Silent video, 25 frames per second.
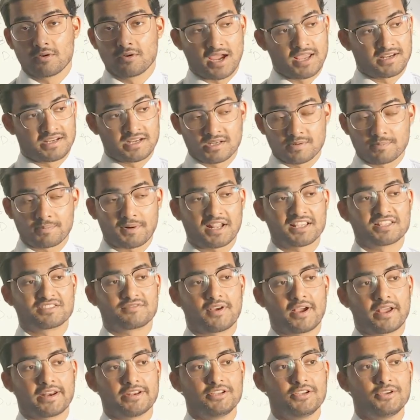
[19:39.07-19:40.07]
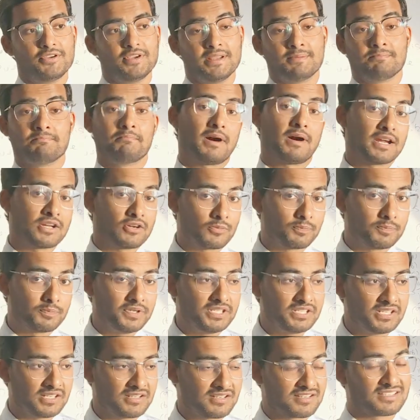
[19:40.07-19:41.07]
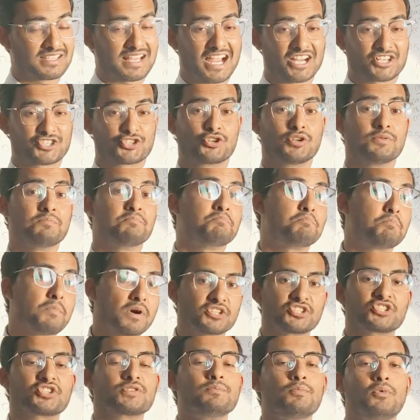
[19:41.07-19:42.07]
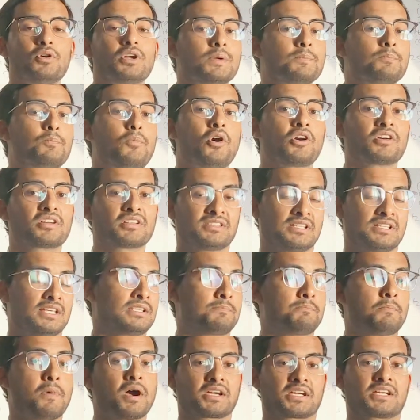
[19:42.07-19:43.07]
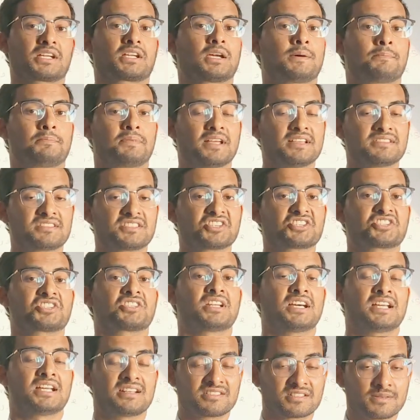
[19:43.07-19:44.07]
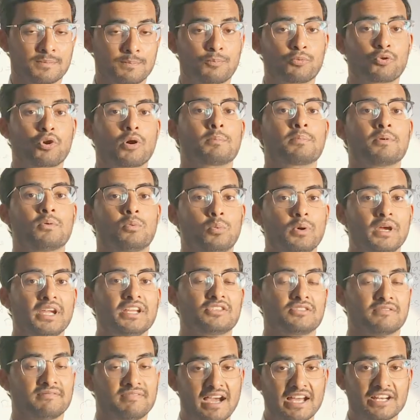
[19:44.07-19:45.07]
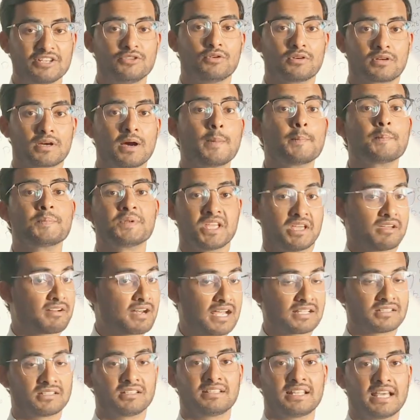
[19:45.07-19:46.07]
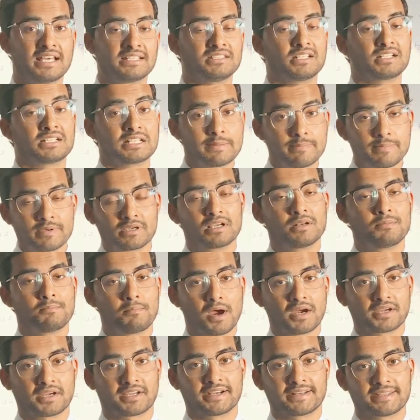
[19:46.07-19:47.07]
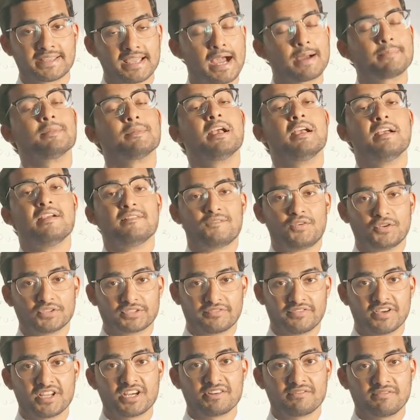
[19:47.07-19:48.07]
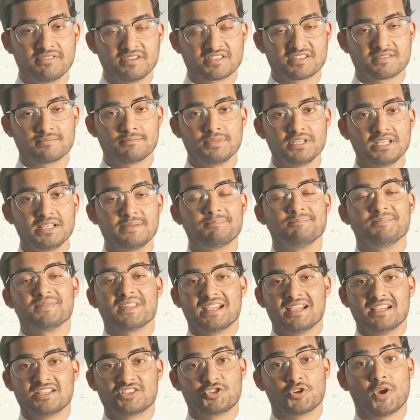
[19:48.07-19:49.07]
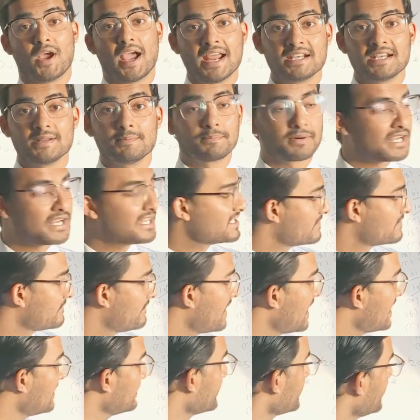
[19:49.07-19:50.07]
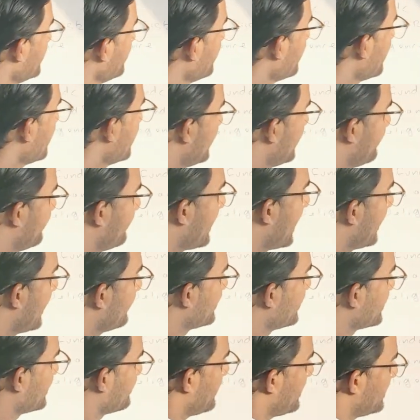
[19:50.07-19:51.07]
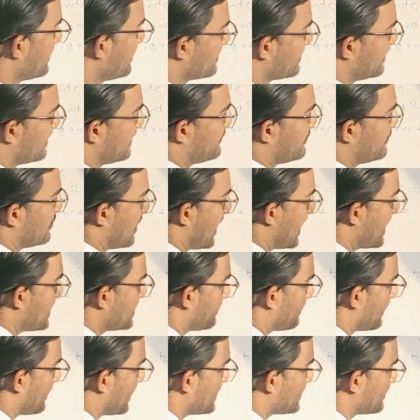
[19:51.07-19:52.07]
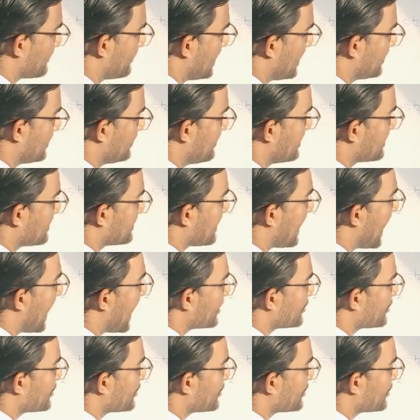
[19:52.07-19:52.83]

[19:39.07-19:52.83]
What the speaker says: And enterprise value, in my opinion, is actually much more important than the market capitalization, and is a proper way to value a company rather than the typical market cap, for the very reason being is your enterprise value, if I have the space, if your enterprise value is